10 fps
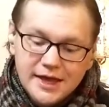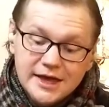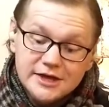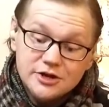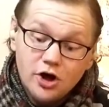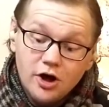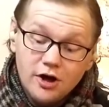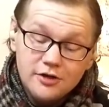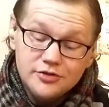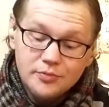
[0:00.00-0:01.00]
And
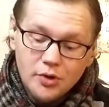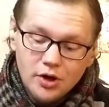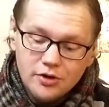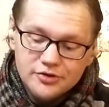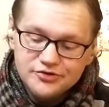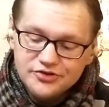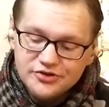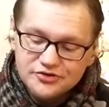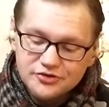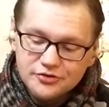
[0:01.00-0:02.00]
on the ball it
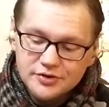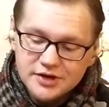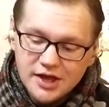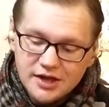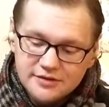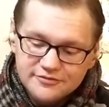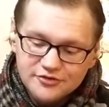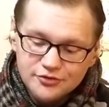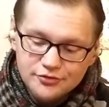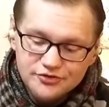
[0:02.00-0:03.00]
says Creative
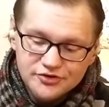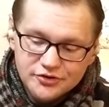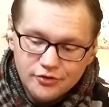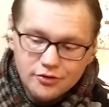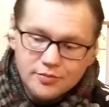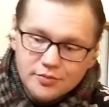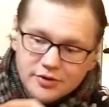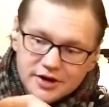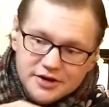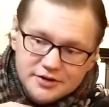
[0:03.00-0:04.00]
Tools
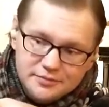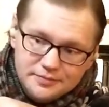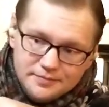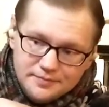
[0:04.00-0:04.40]
Incorporated,